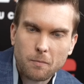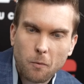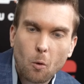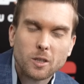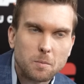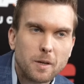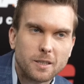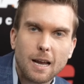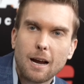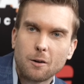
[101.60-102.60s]
forced missed
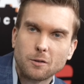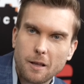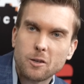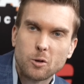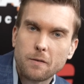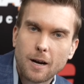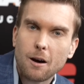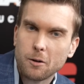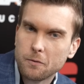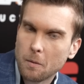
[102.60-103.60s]
tackles in the history of
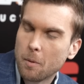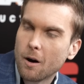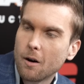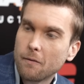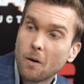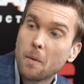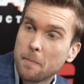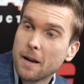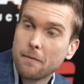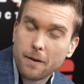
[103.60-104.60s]
college football from the
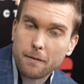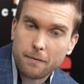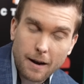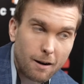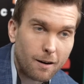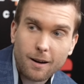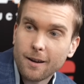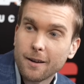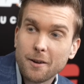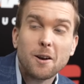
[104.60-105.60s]
PFF era.
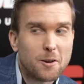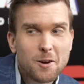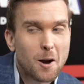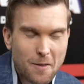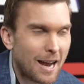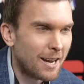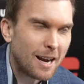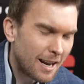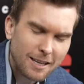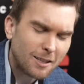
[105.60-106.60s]
You know that.
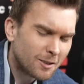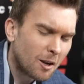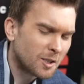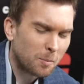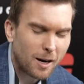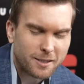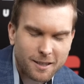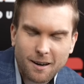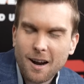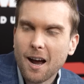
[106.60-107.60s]
It's no surprise
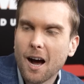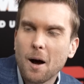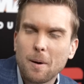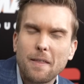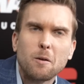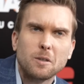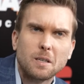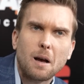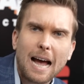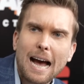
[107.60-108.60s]
here. Right. But I think it was a
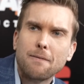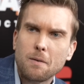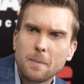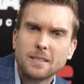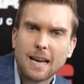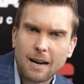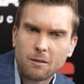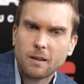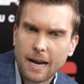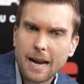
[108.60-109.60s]
half a missed
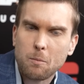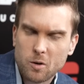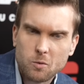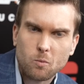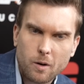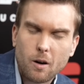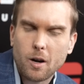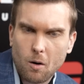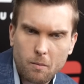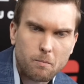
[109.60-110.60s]
tackle a game, which, when
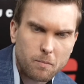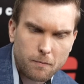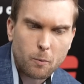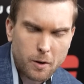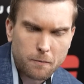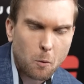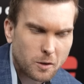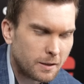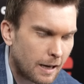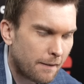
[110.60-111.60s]
you're
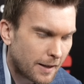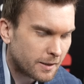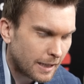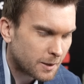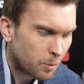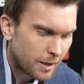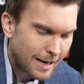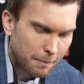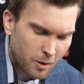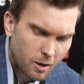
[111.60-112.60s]
forcing that's pretty
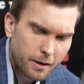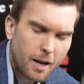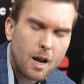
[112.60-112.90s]
damn good.